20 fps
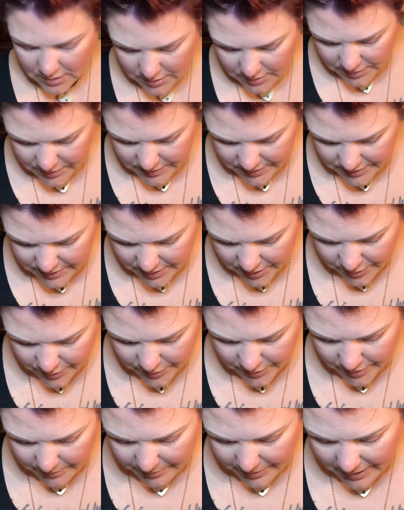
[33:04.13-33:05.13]
So
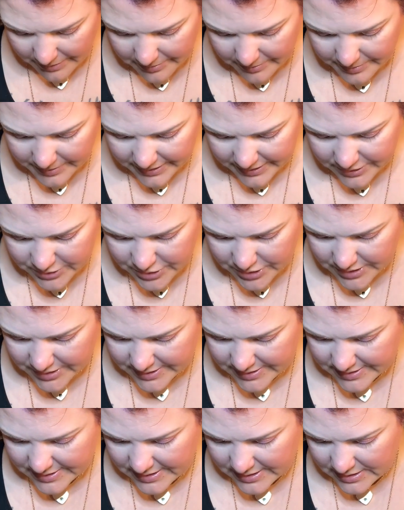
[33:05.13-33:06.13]
they're probably
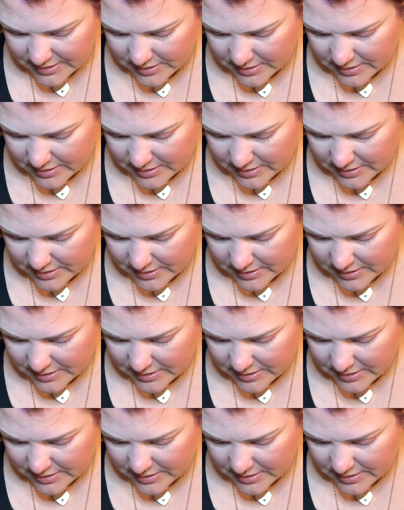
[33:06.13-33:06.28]
just,